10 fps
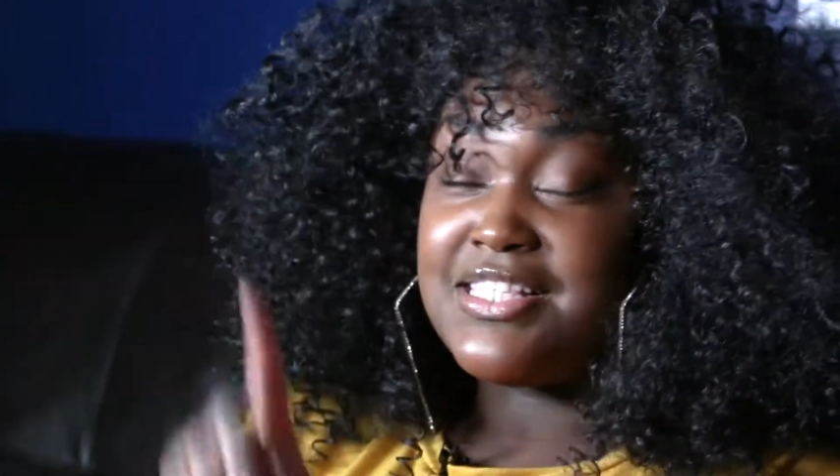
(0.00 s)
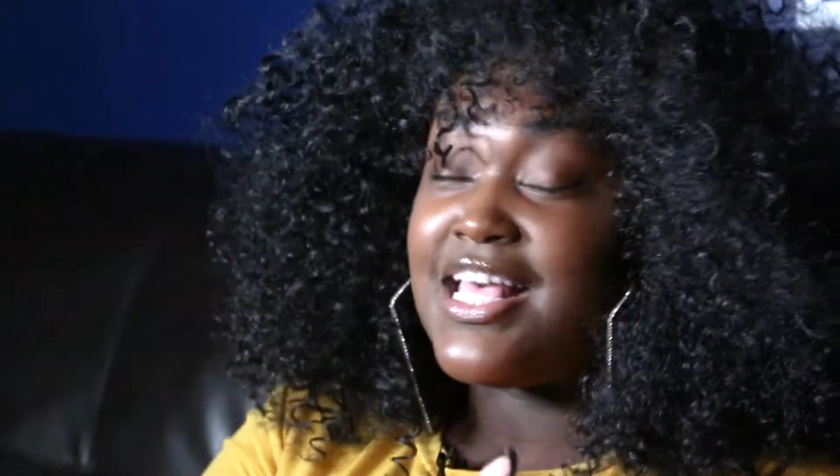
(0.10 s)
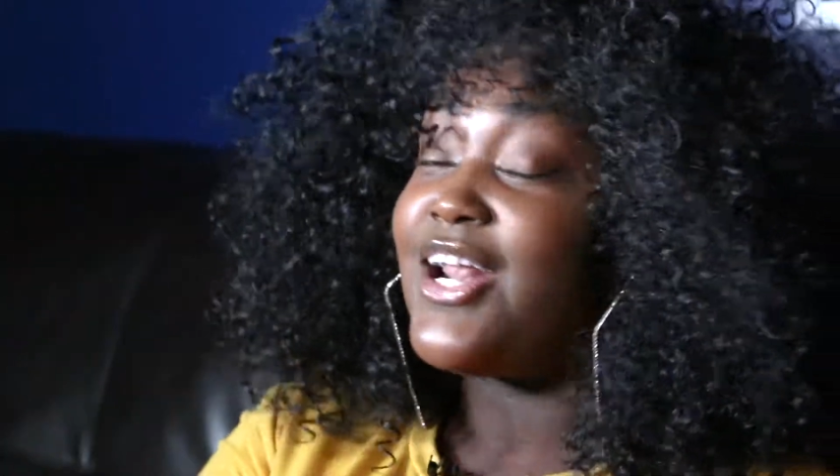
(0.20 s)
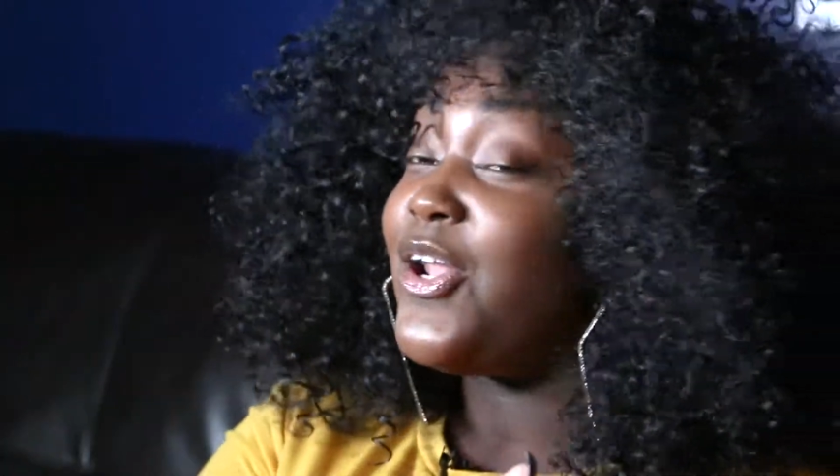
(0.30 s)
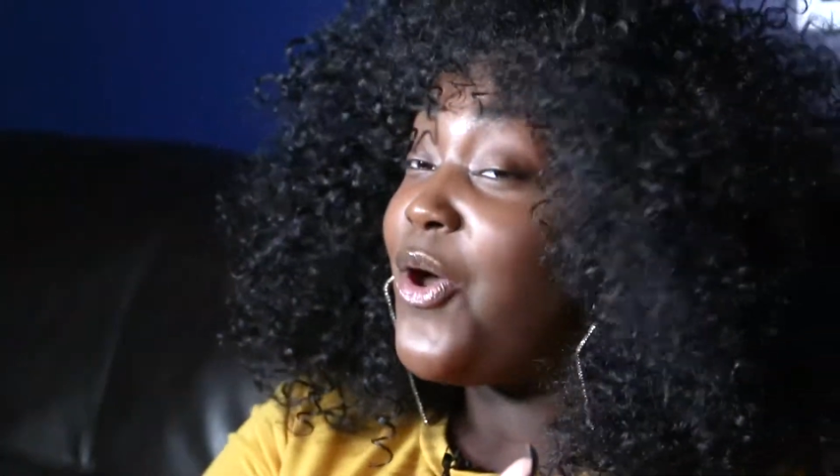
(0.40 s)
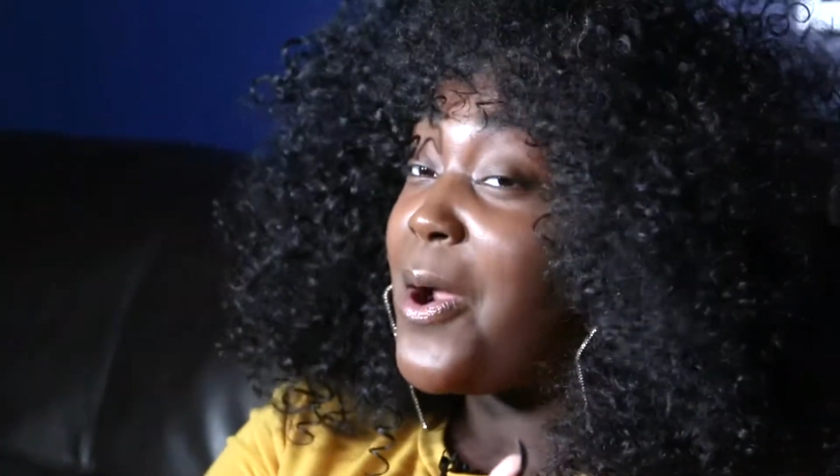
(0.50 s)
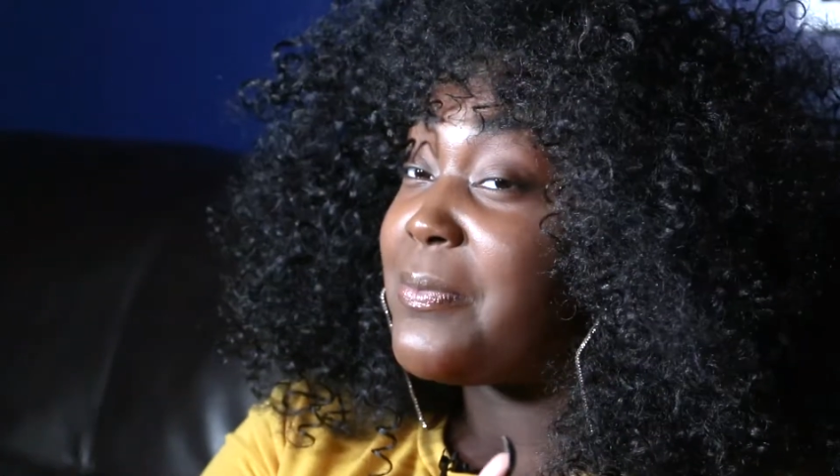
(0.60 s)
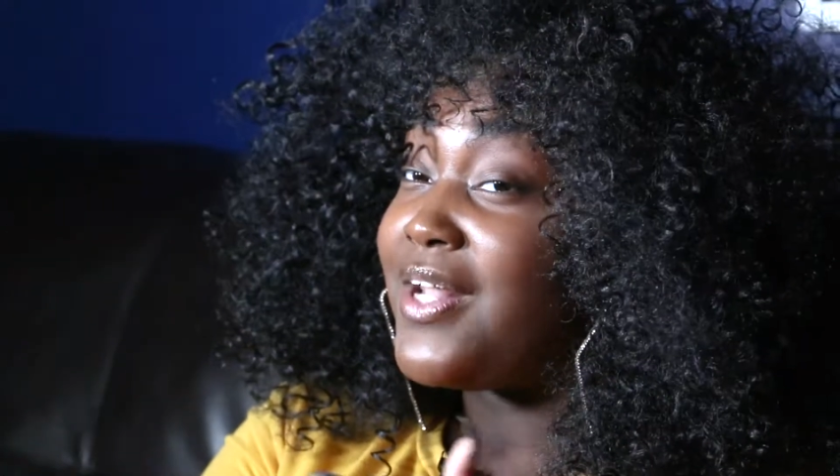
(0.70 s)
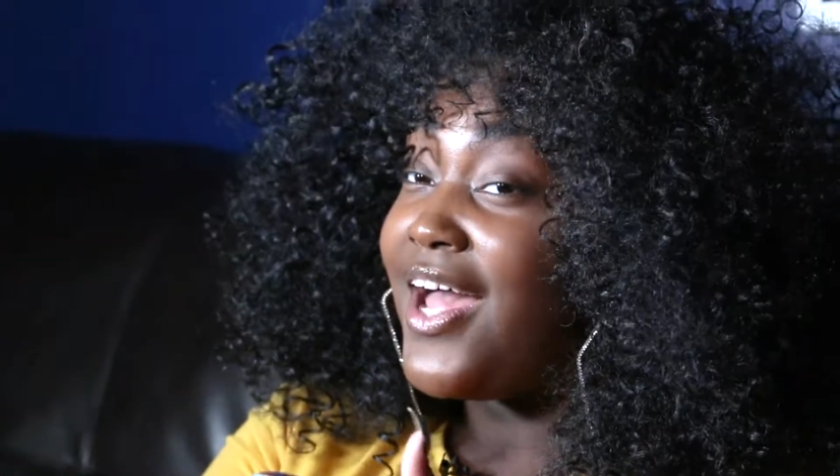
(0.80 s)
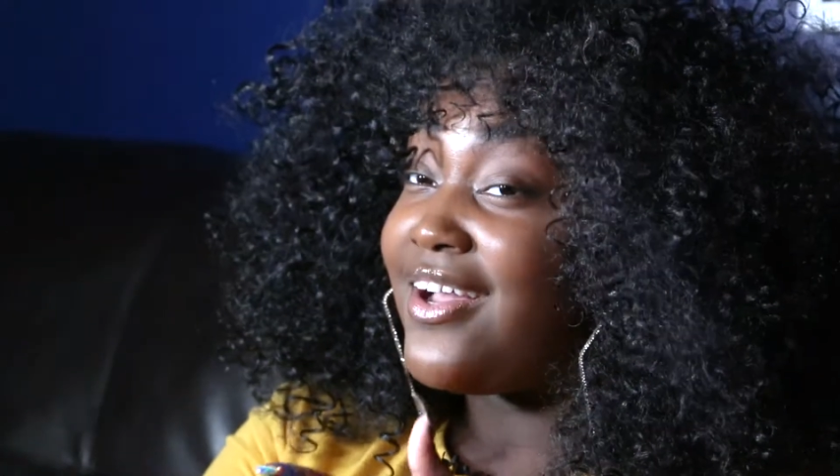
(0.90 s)
Set an
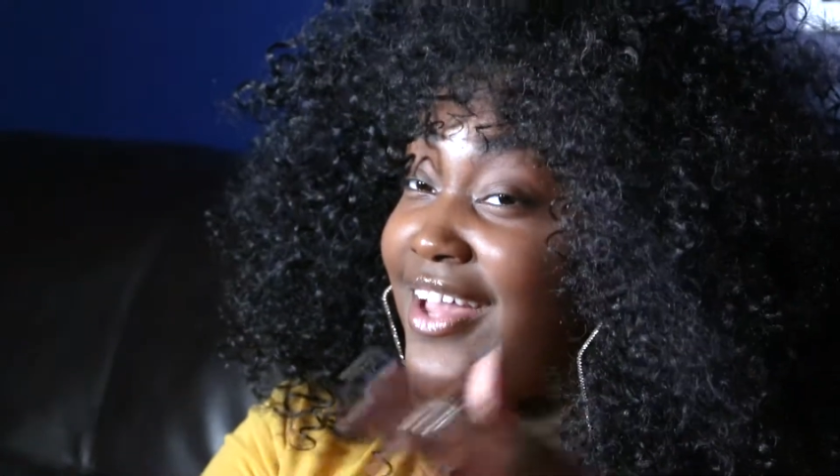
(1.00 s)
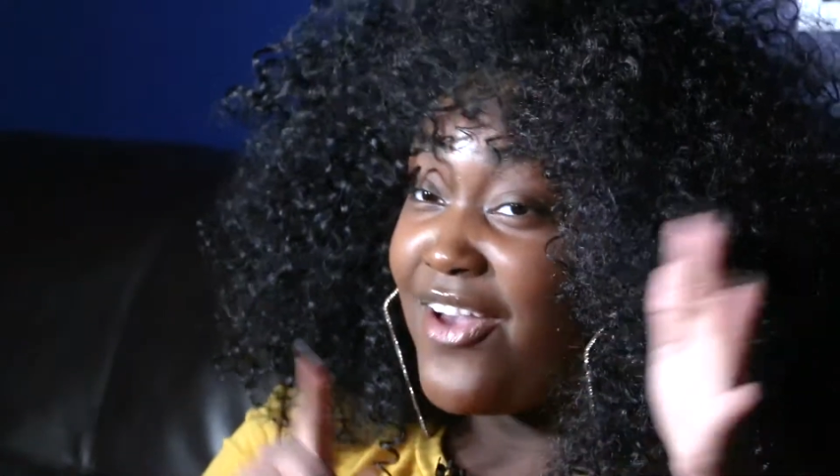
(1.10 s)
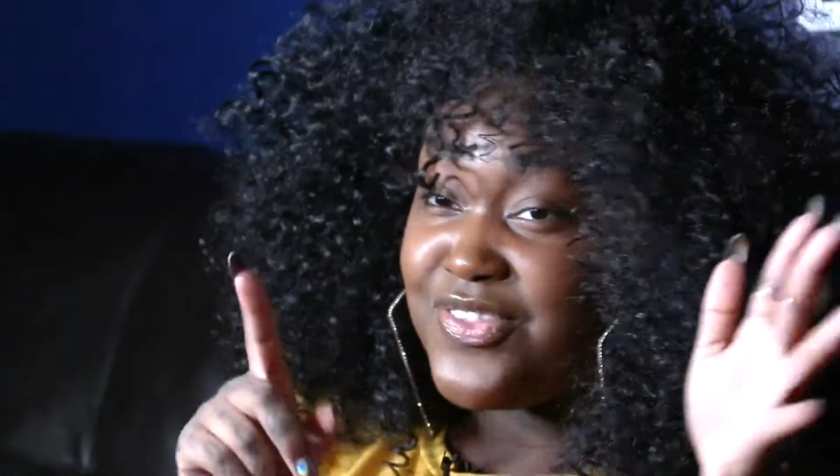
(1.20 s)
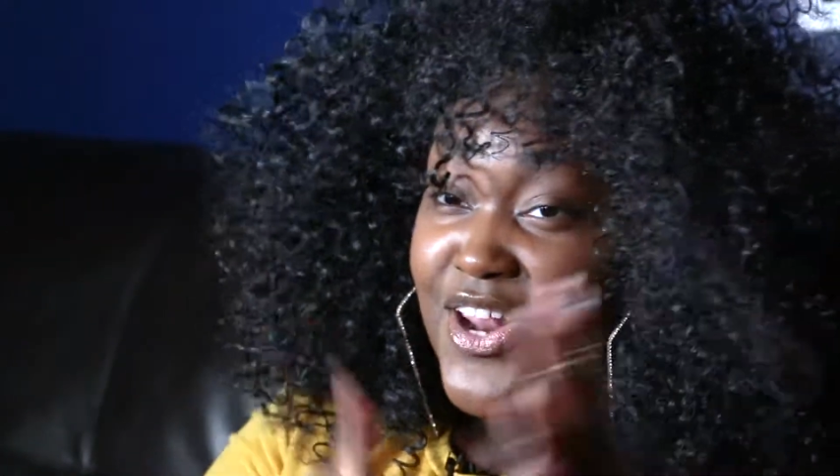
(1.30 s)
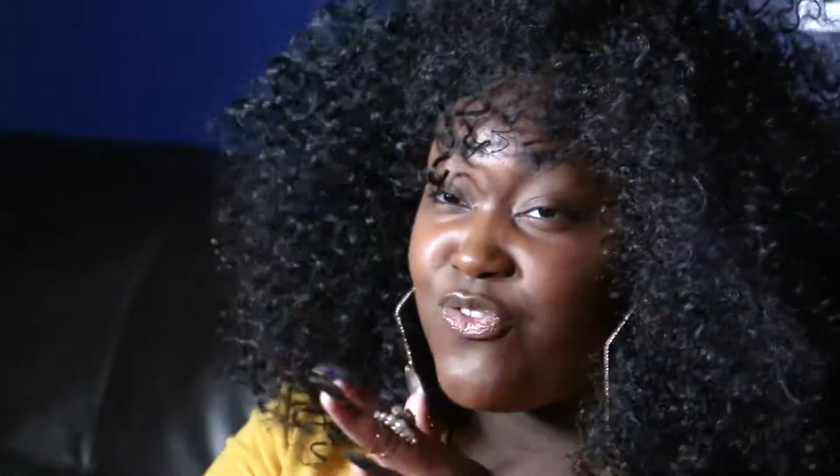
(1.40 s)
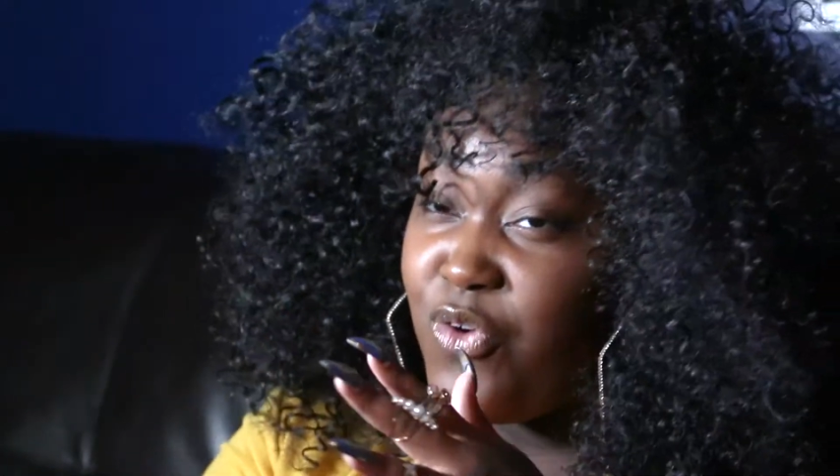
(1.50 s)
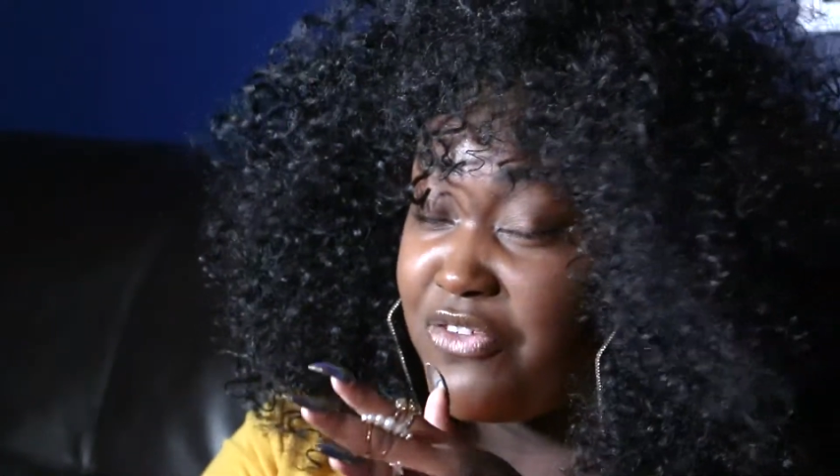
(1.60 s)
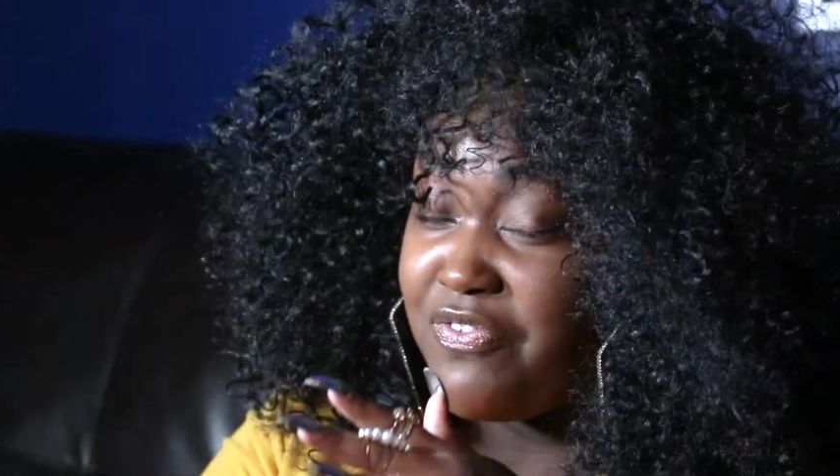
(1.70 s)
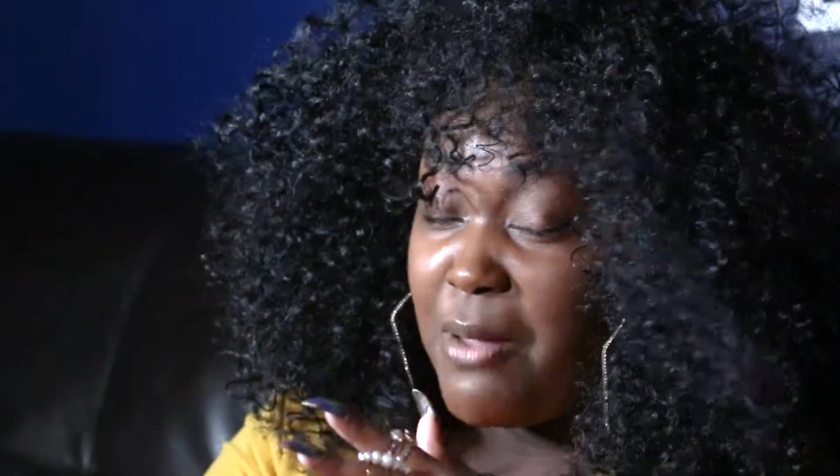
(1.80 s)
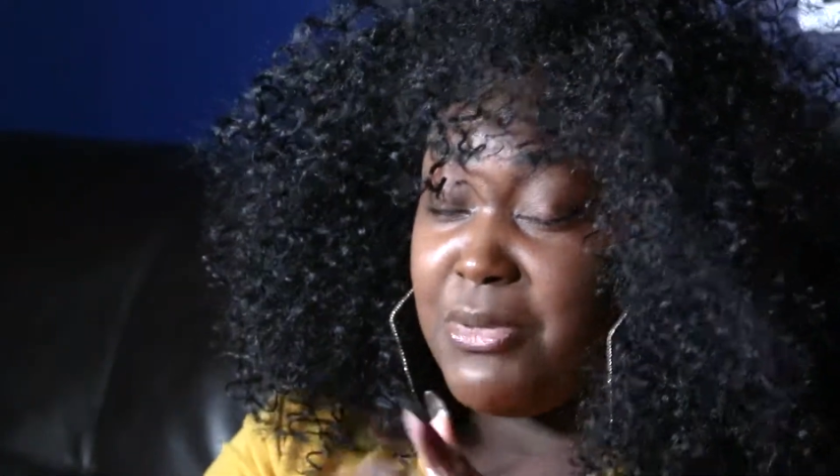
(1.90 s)
alarm clock. After that
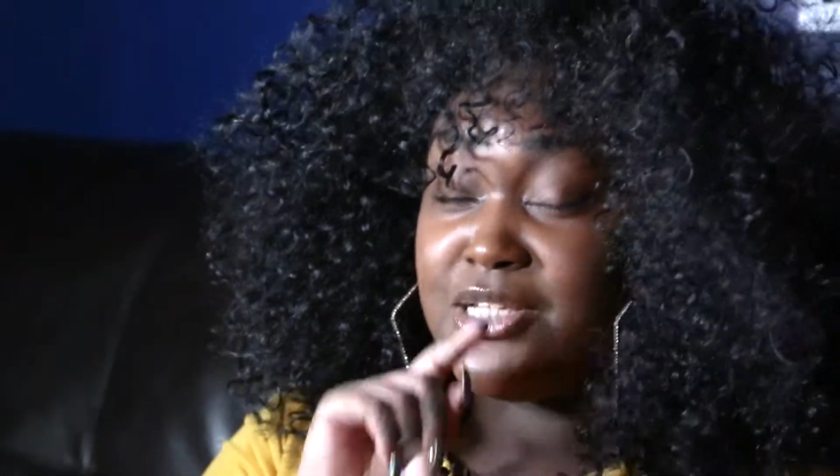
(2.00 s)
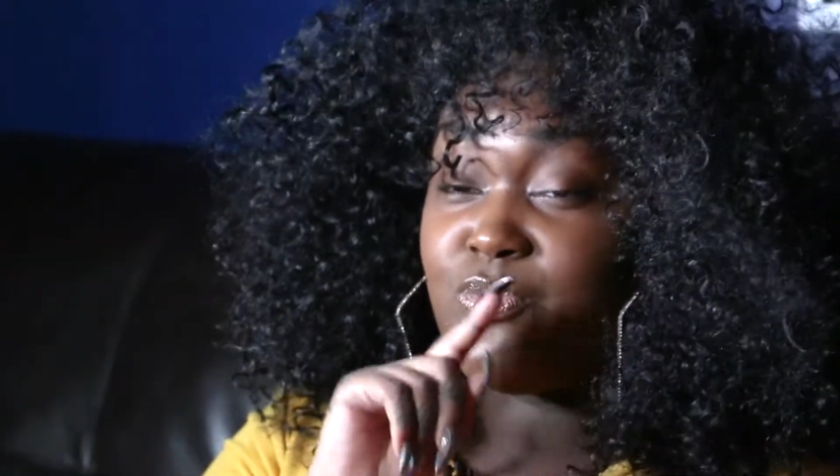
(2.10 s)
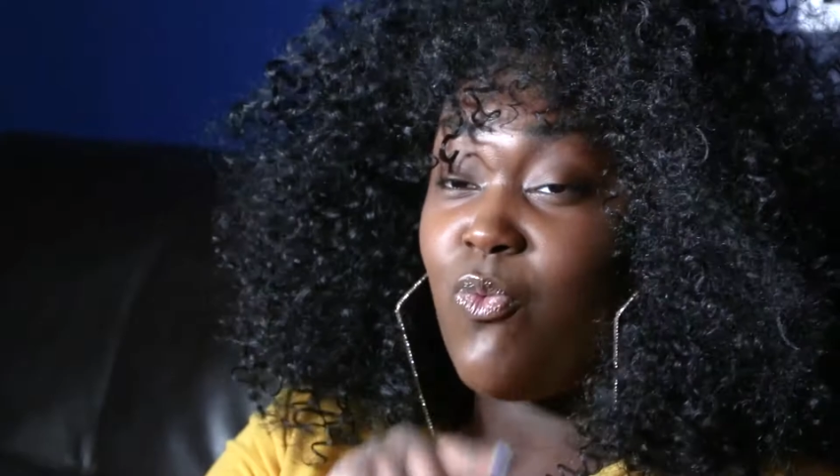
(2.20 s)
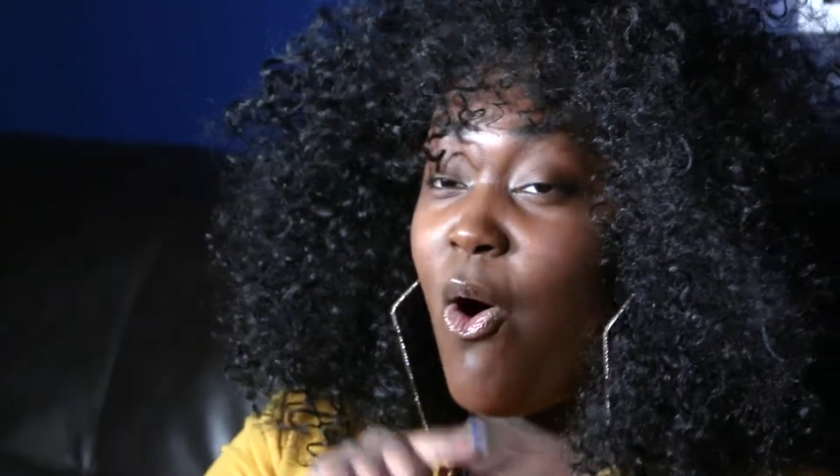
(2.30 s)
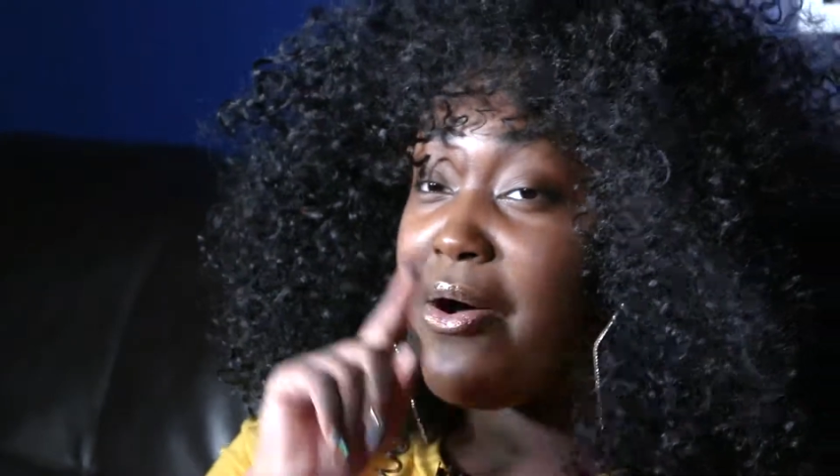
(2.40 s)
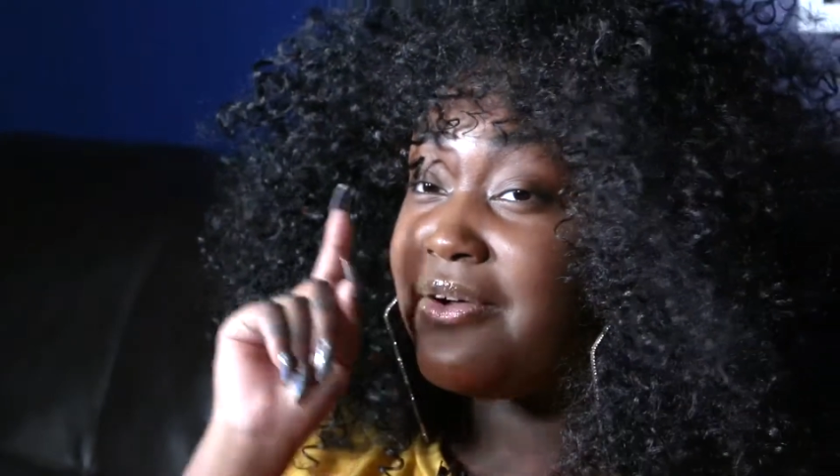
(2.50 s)
45 minutes, walk